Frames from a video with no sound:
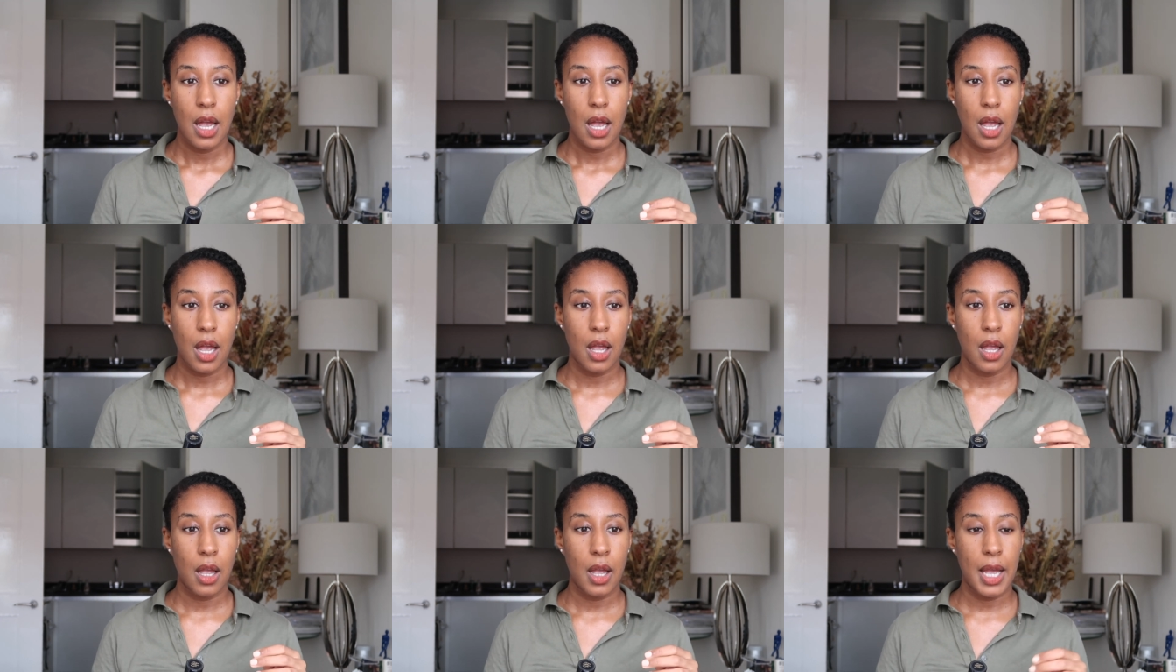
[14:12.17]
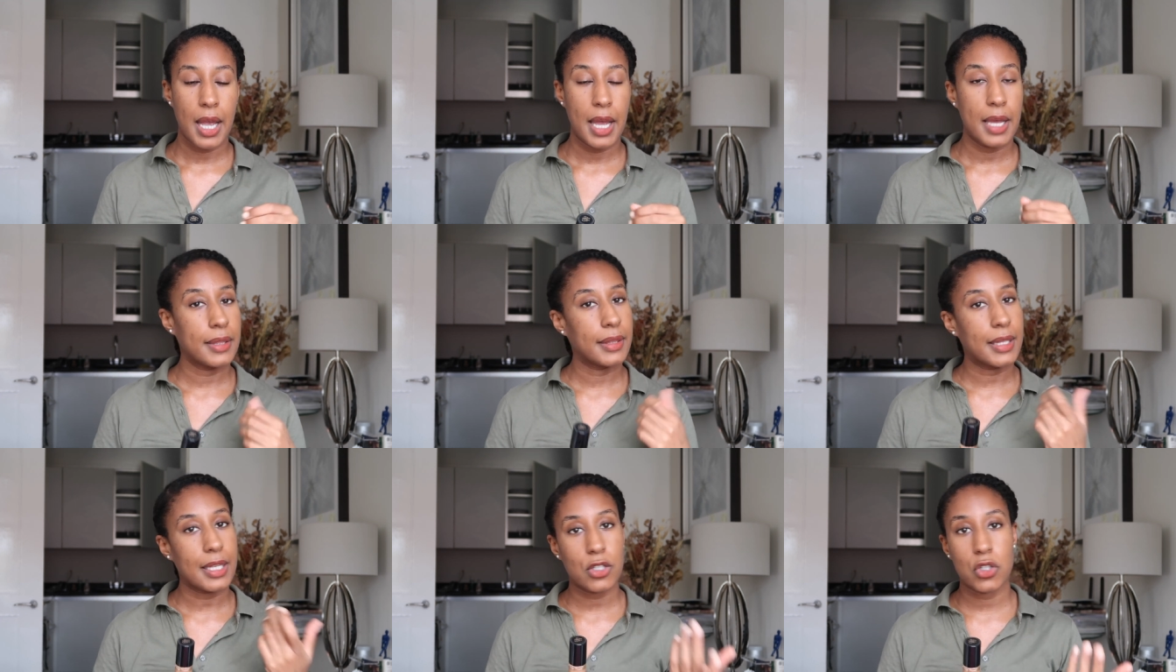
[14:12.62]

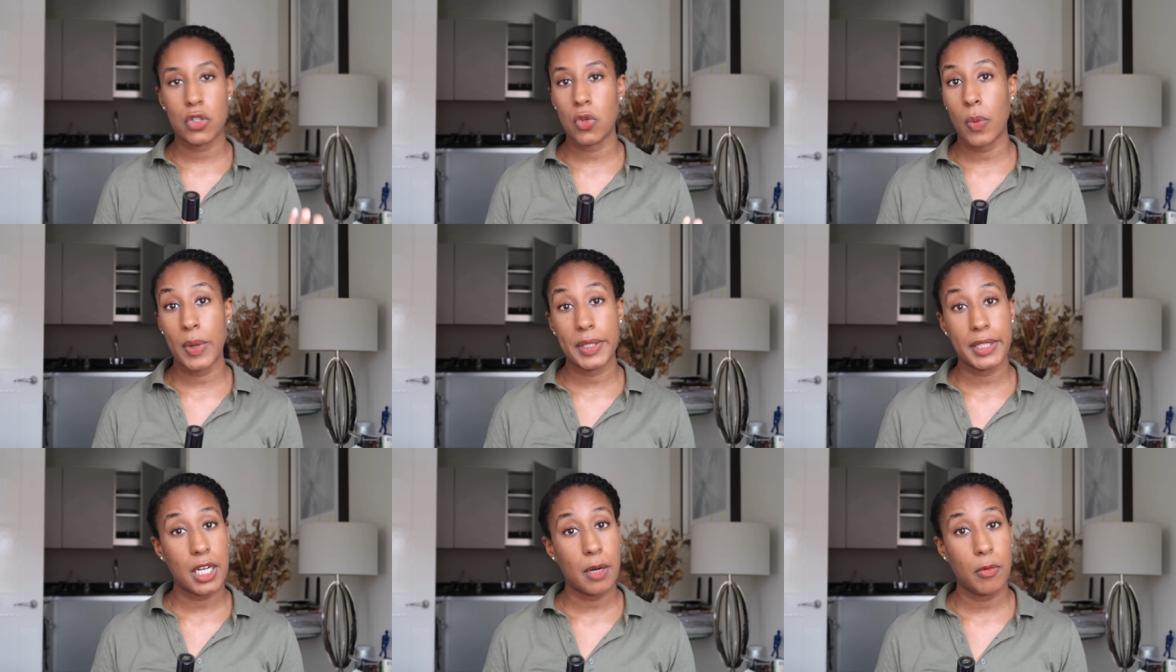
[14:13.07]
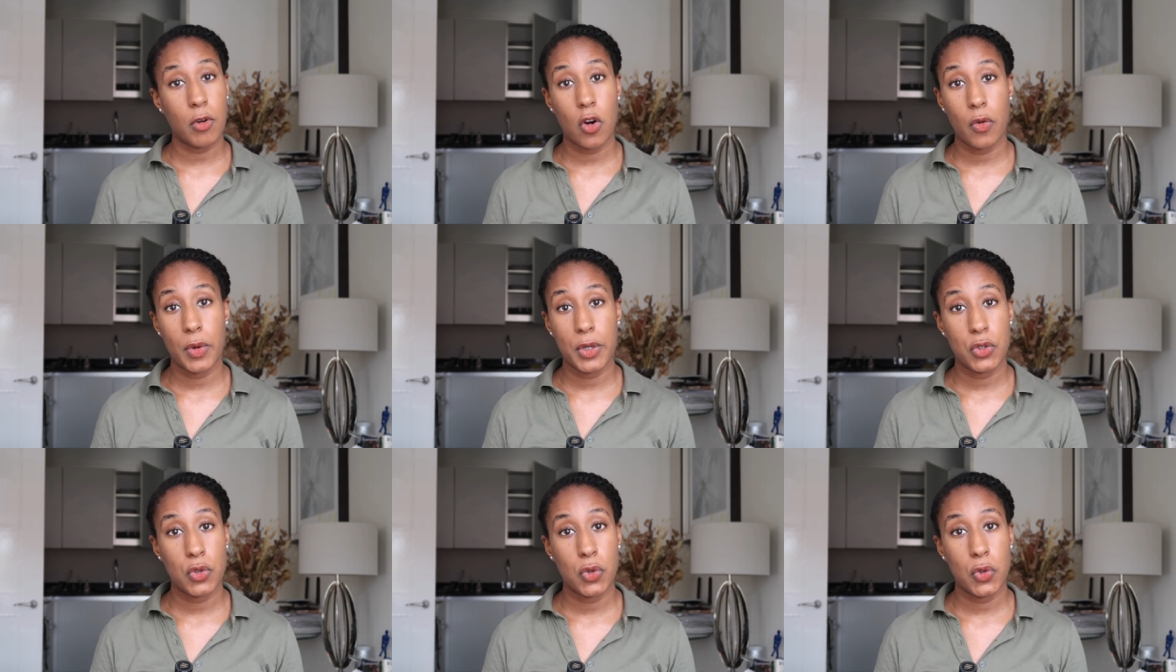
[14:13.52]
And that's the one that I'm
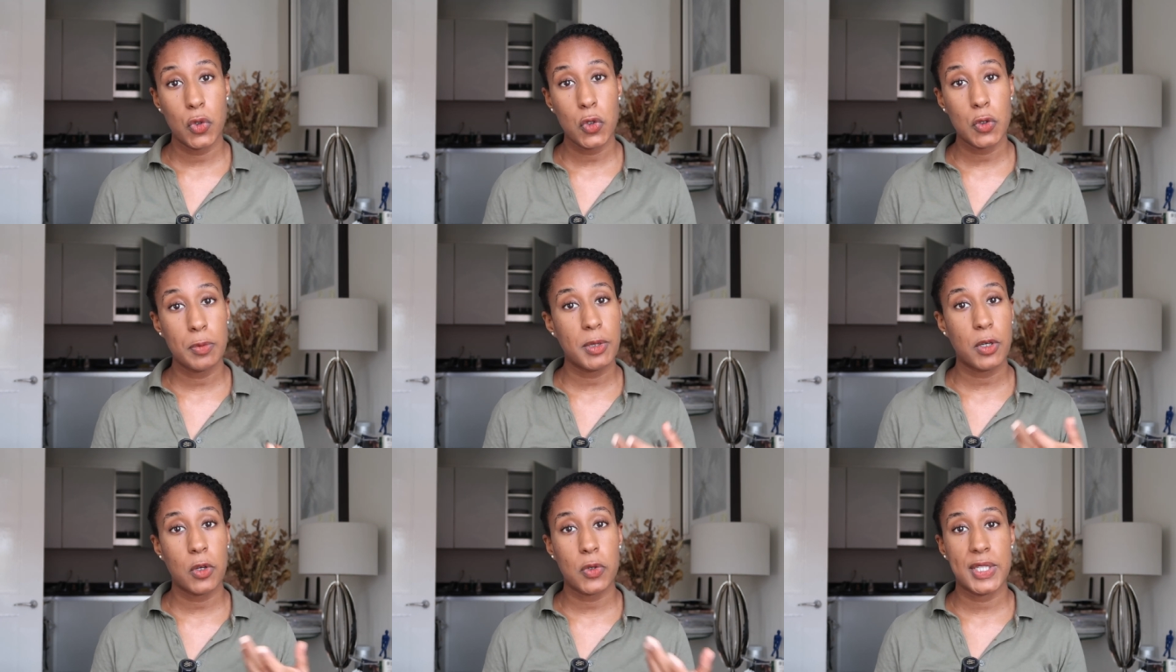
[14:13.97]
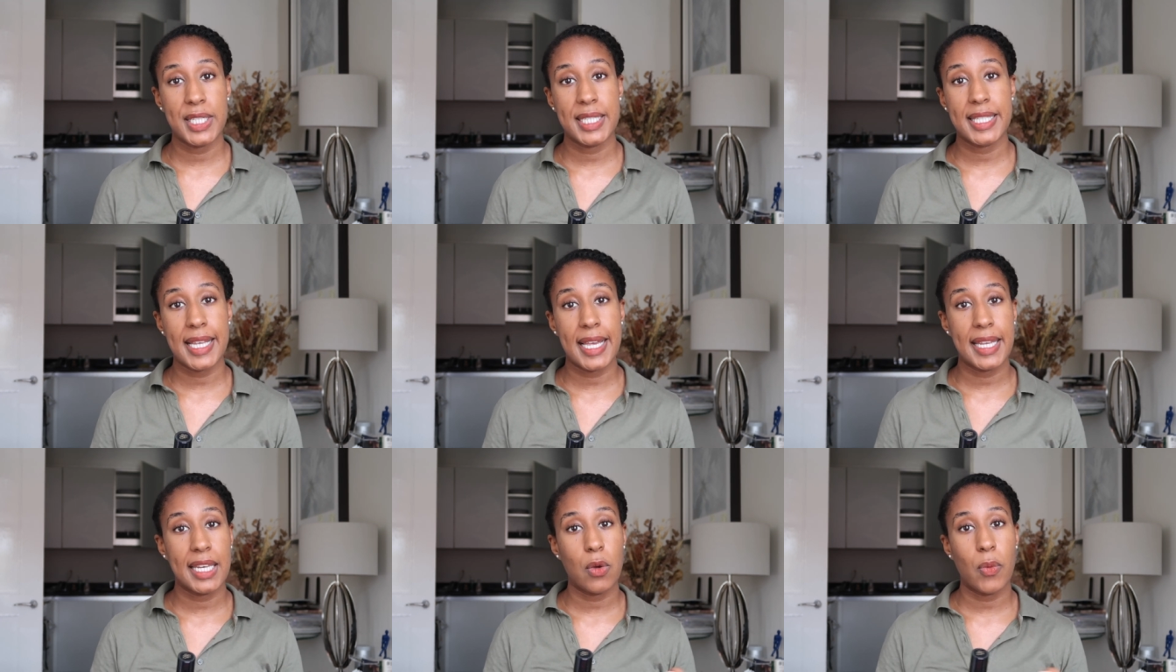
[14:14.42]
going to use because
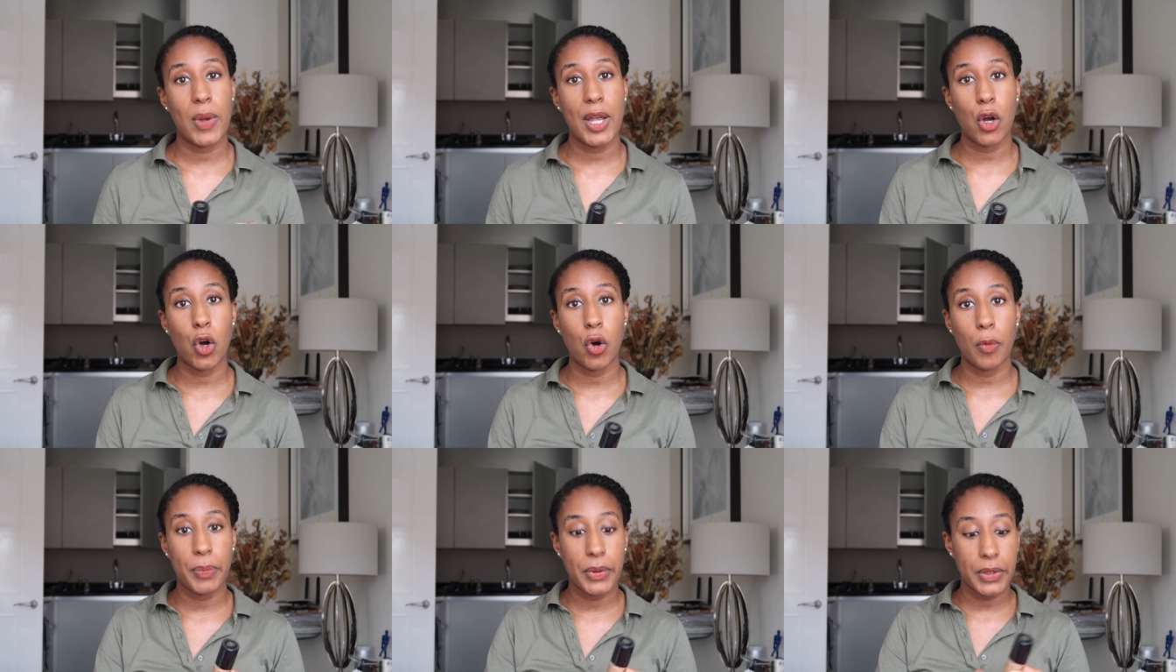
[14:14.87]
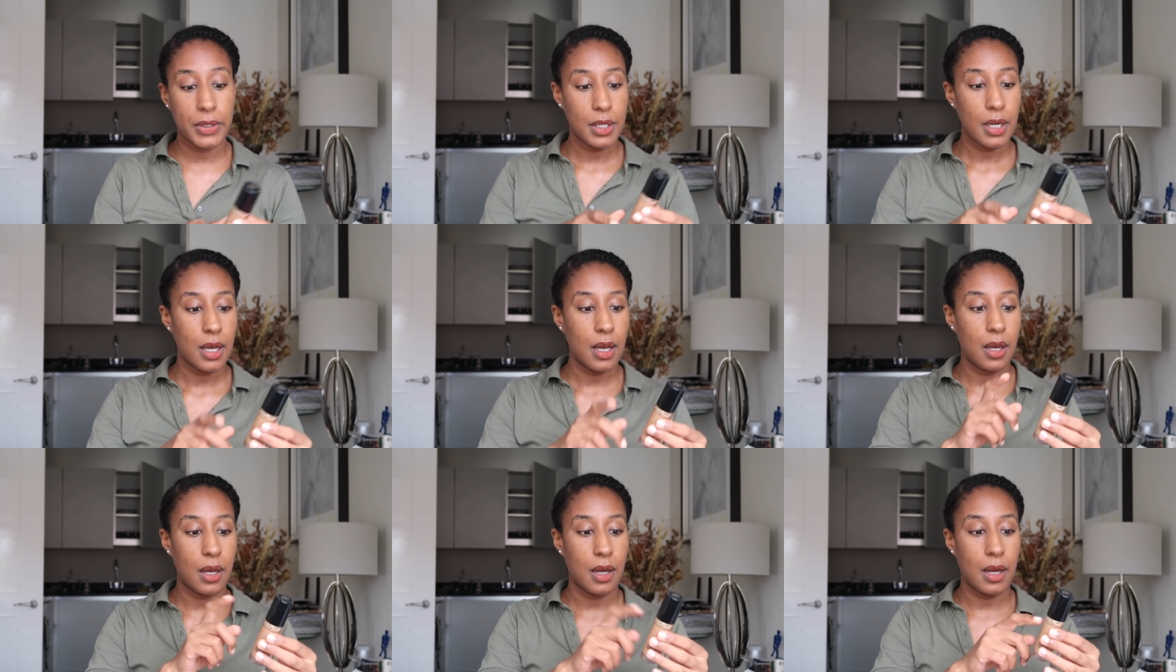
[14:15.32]
it's anyway open.
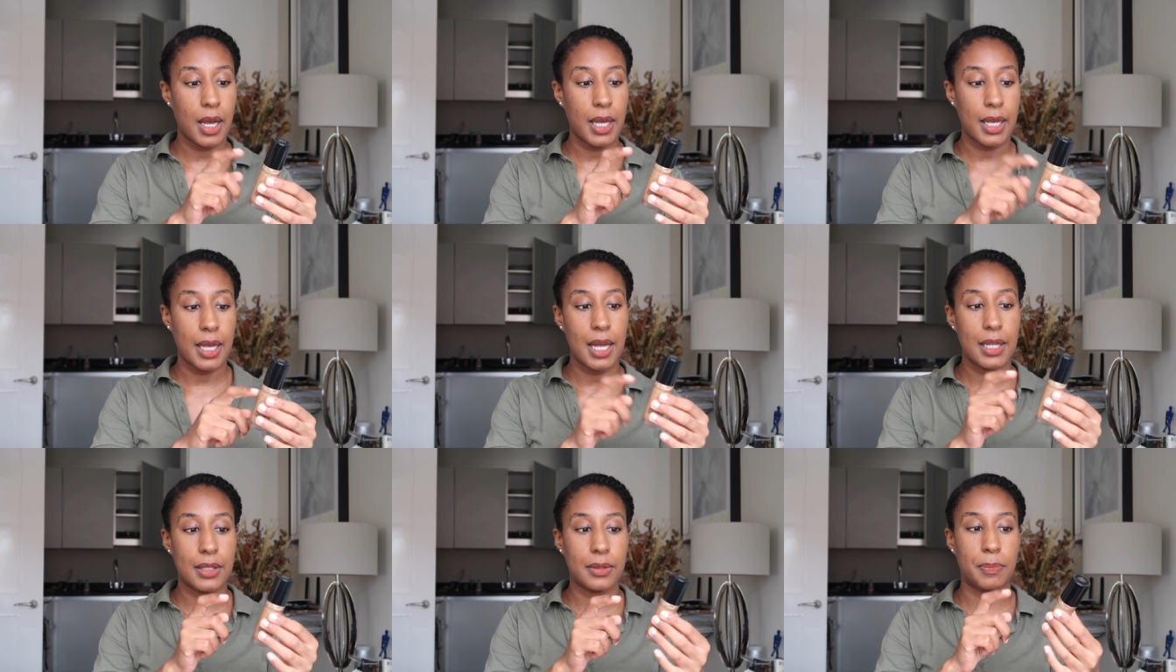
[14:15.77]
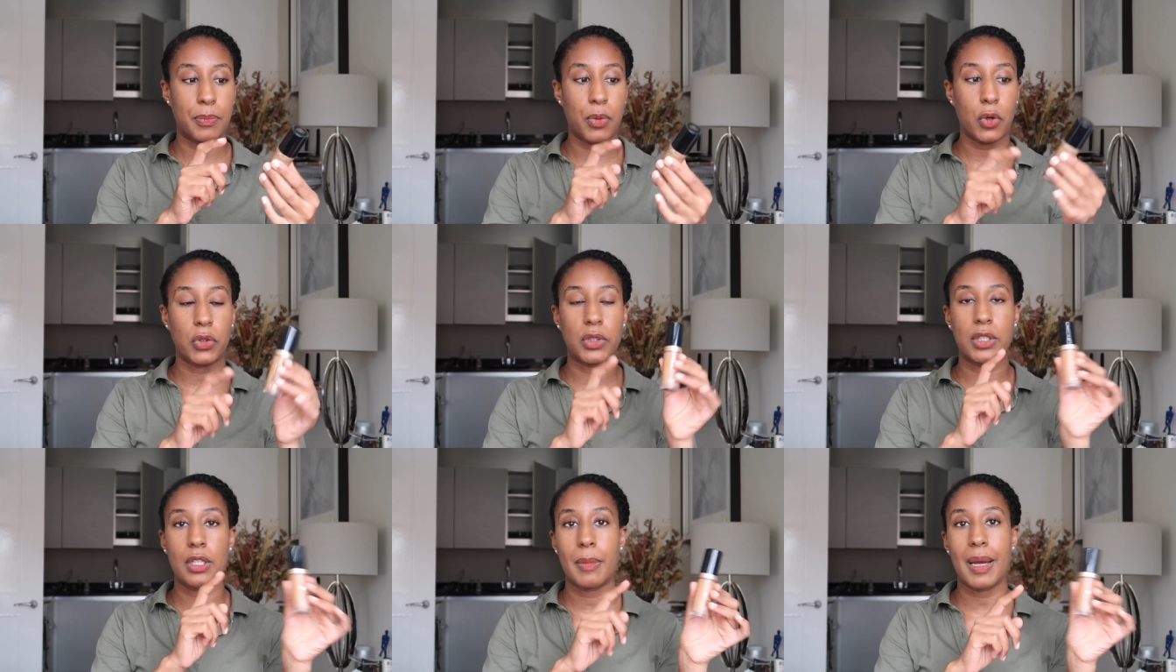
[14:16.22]
I had
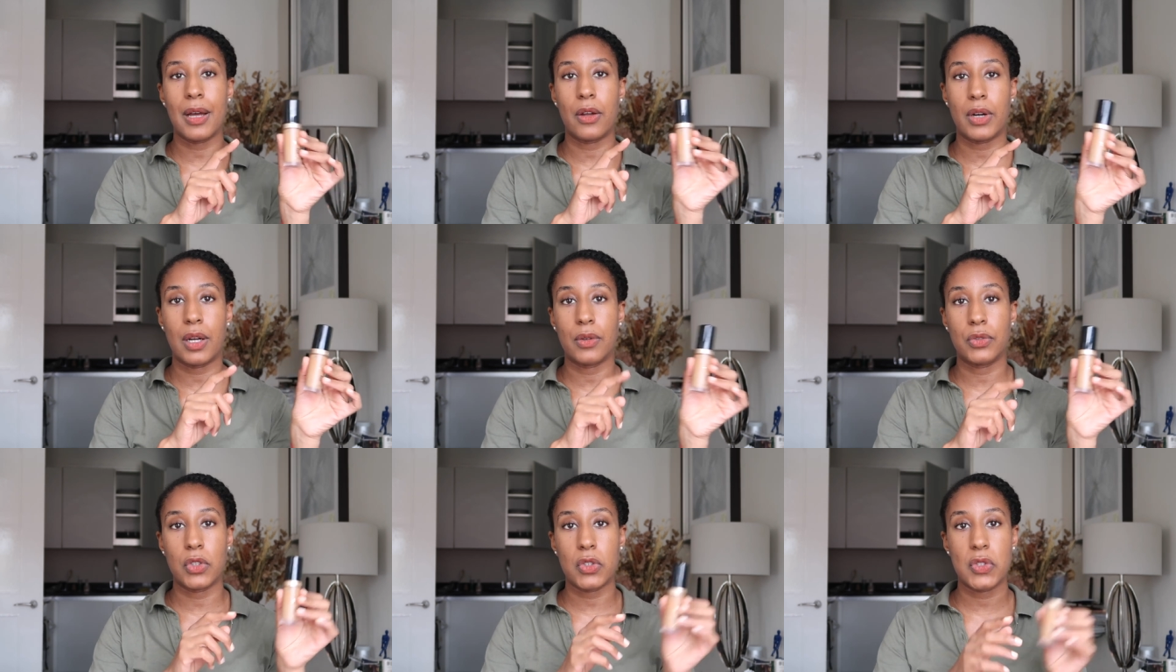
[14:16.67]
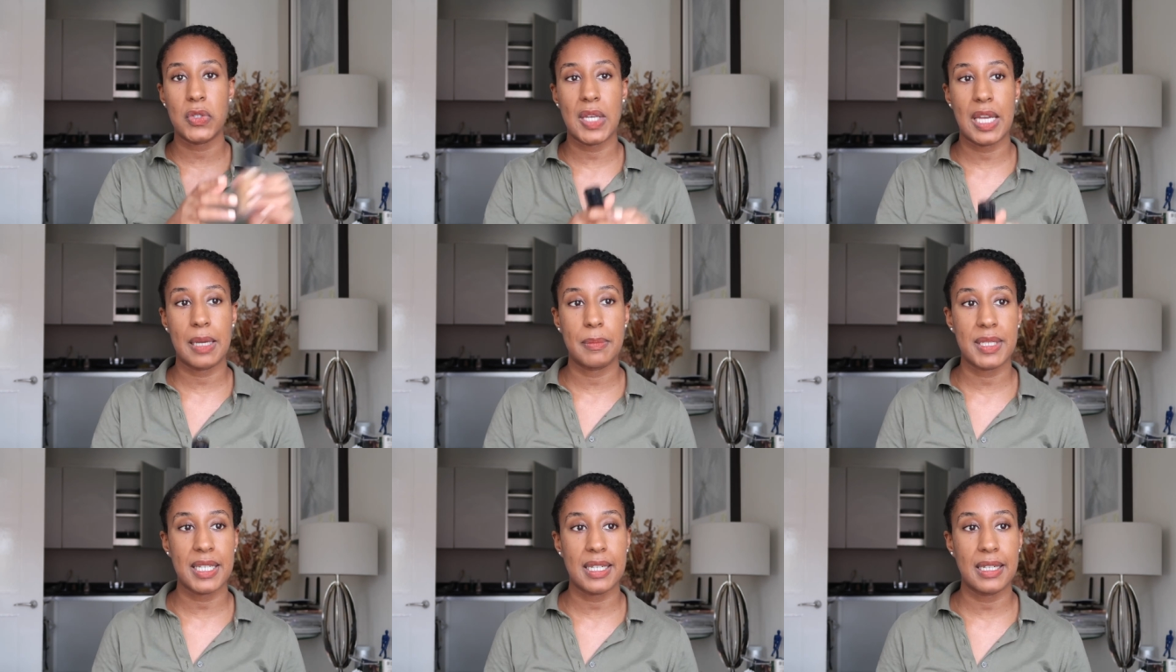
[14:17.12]
bought them around the
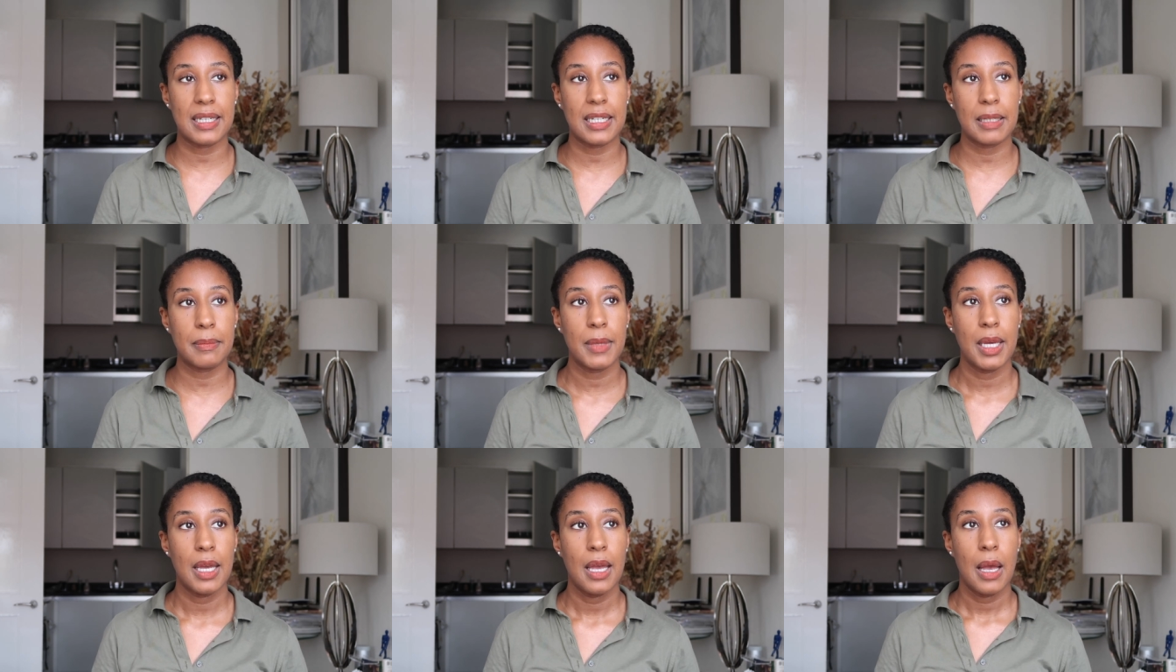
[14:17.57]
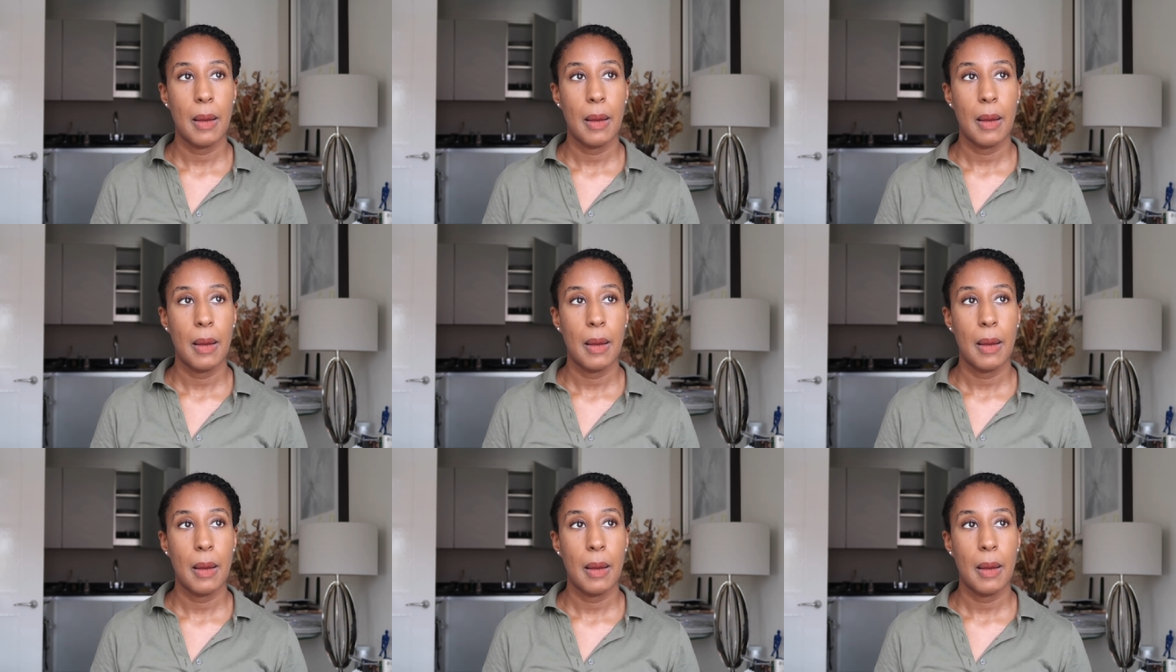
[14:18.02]
same time,